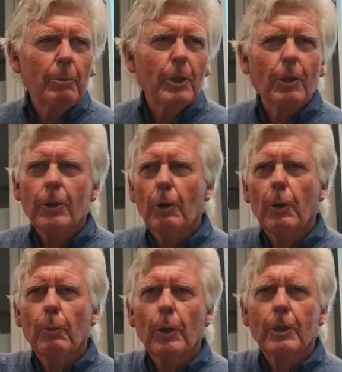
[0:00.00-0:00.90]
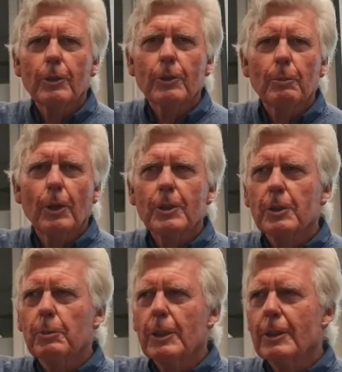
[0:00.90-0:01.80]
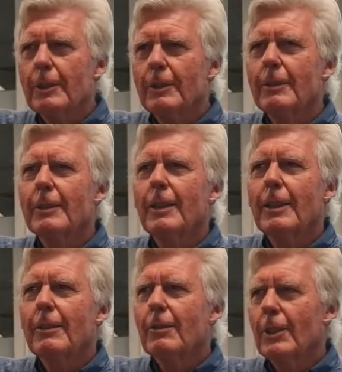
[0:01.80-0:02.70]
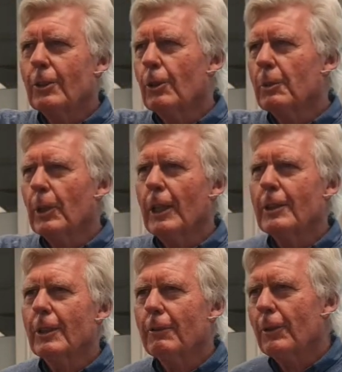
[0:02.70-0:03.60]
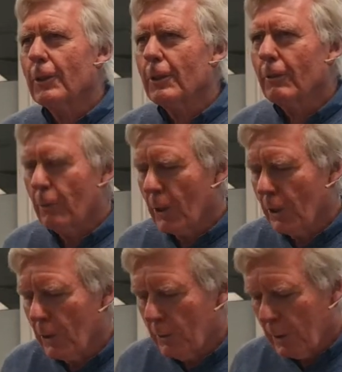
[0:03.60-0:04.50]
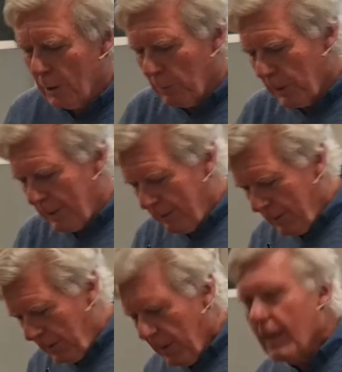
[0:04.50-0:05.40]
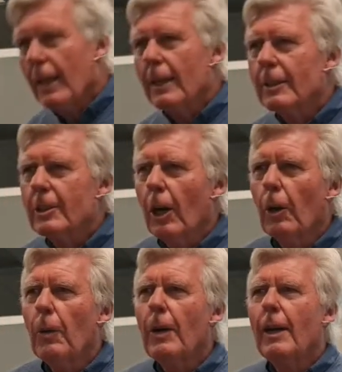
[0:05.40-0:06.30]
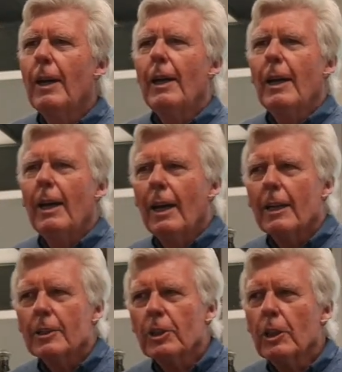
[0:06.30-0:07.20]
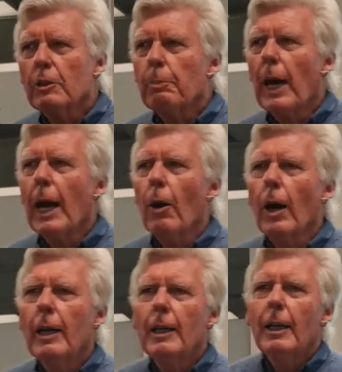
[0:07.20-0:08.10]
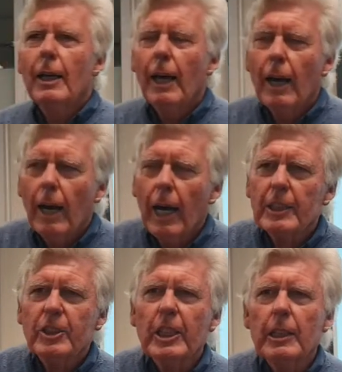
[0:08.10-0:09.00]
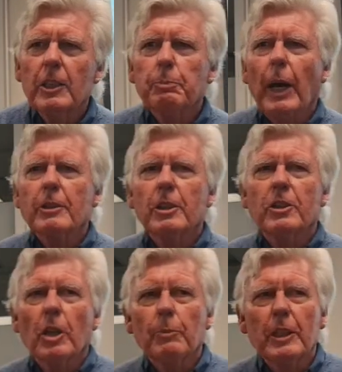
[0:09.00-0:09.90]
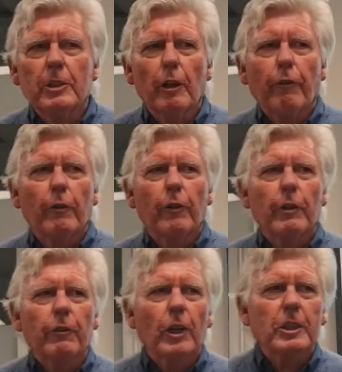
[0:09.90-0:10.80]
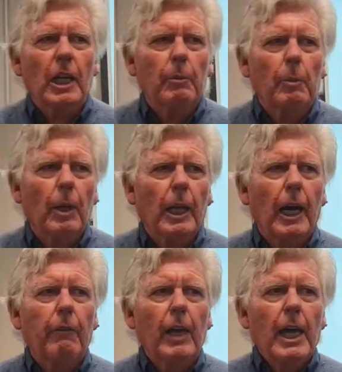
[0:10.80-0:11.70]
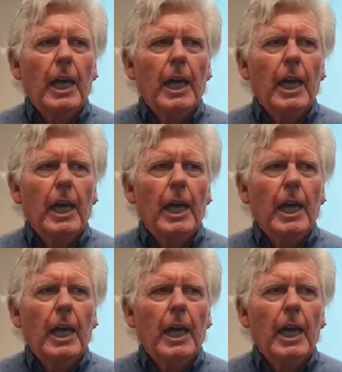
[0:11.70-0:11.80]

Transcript: Anybody don't know what cultural Marxism is? Talk to me later. You want to know a little bit. So, surge of power. I see in this passage something different for the first time in my life.